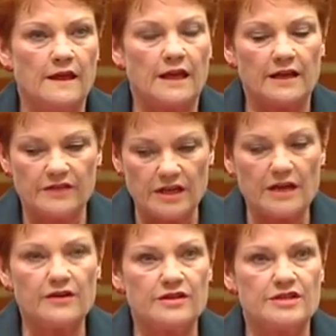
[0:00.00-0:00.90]
And at the
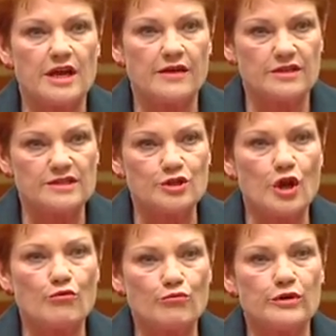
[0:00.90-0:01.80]
end of the day, there's
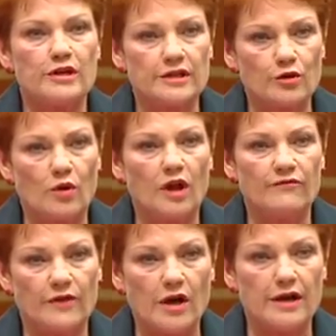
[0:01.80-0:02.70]
no really
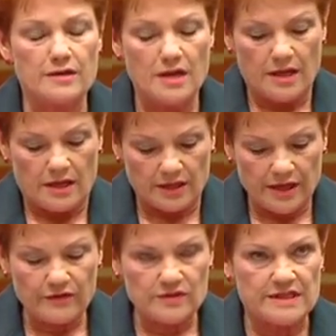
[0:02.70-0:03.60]
qualifying
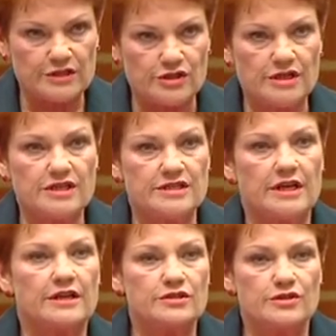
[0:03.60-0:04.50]
levels that you need to
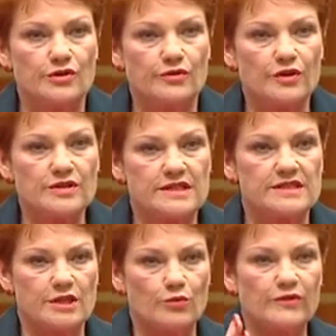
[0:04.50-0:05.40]
get into university.
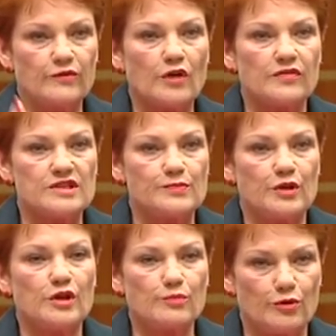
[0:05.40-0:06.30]
So we've got this
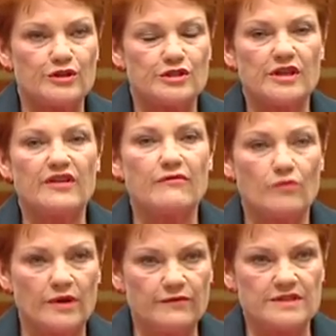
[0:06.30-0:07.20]
peer pressure that
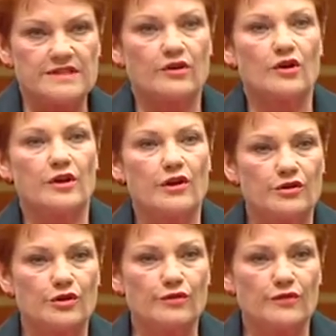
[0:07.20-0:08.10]
everyone feels they've got to go to
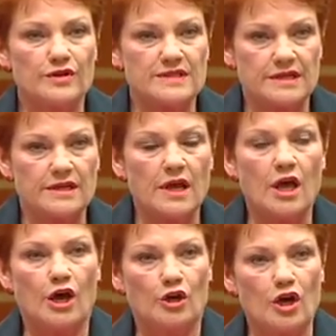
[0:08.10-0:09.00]
university,
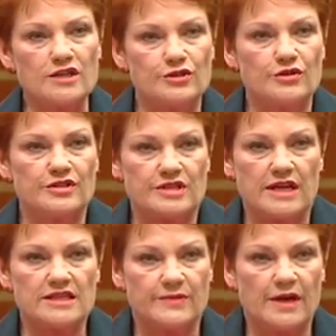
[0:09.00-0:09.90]
a cost to the
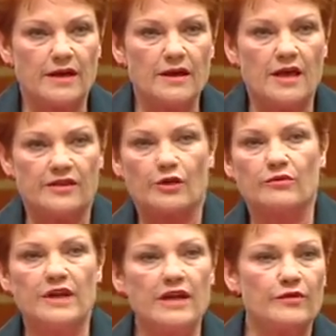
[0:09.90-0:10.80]
taxpayer, they
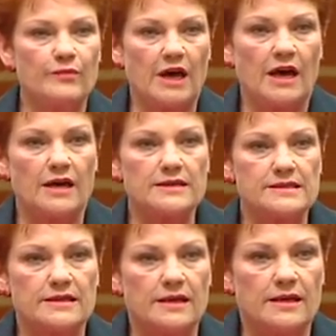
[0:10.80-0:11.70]
will never
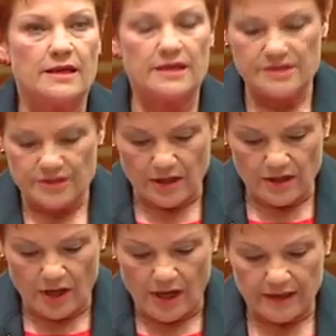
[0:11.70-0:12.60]
pass. It's
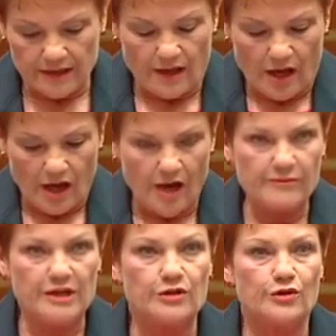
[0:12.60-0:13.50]
not like, I've
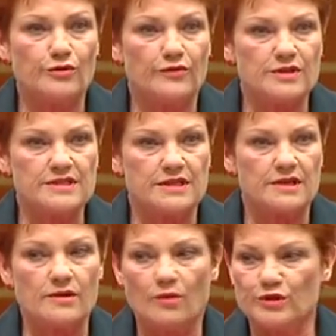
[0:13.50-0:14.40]
been to
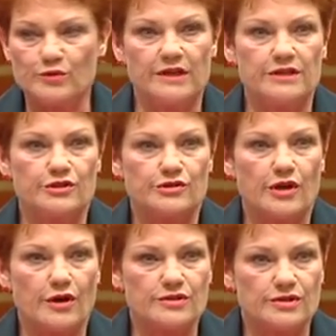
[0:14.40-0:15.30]
university, which one did you
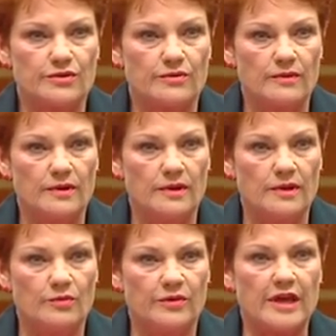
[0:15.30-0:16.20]
go to?
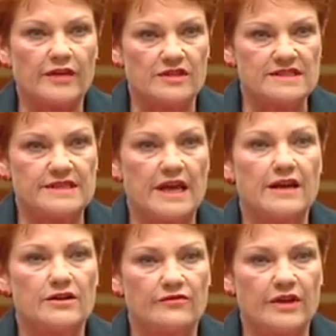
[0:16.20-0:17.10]
Without the
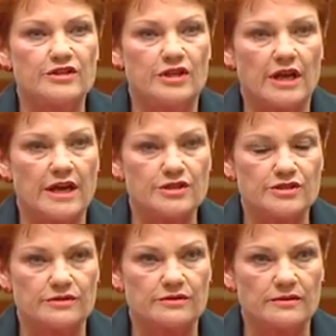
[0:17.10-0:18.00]
standard of
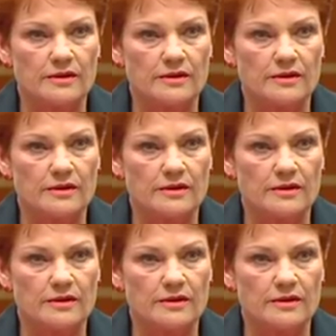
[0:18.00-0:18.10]
education.